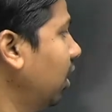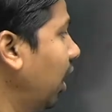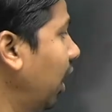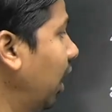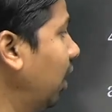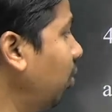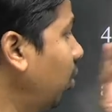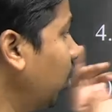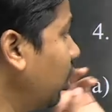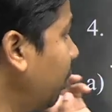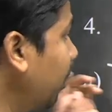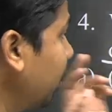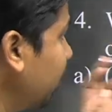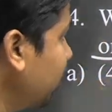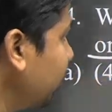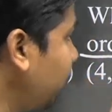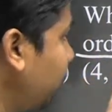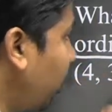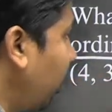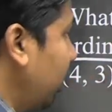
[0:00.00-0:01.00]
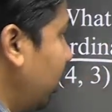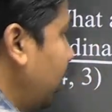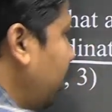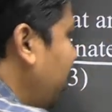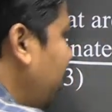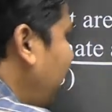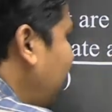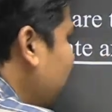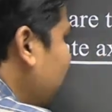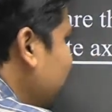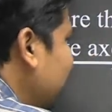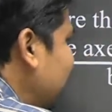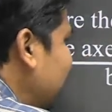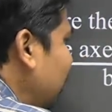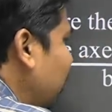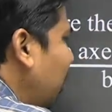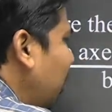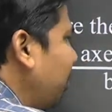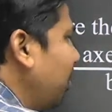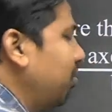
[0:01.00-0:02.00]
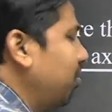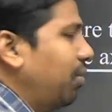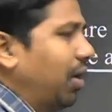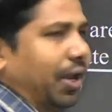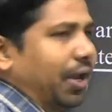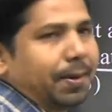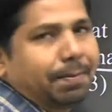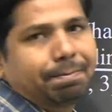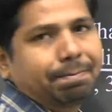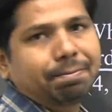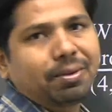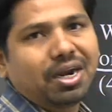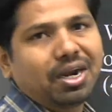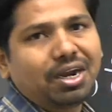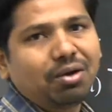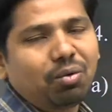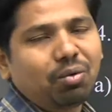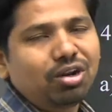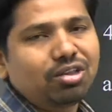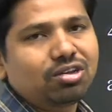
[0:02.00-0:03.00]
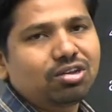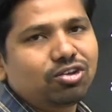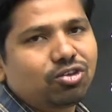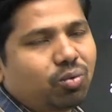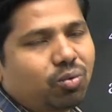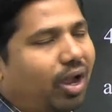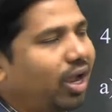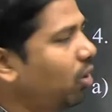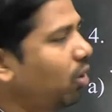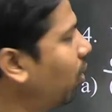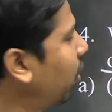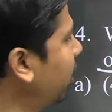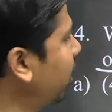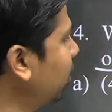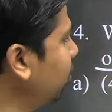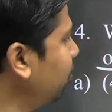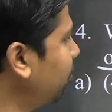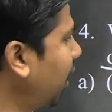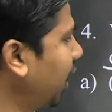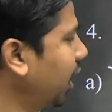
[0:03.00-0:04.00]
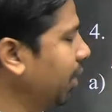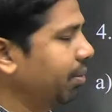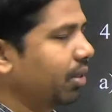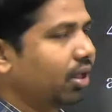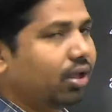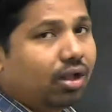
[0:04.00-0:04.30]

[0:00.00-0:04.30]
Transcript: And what about this point minus 3 comma 5, right? What is its y coordinate? 5.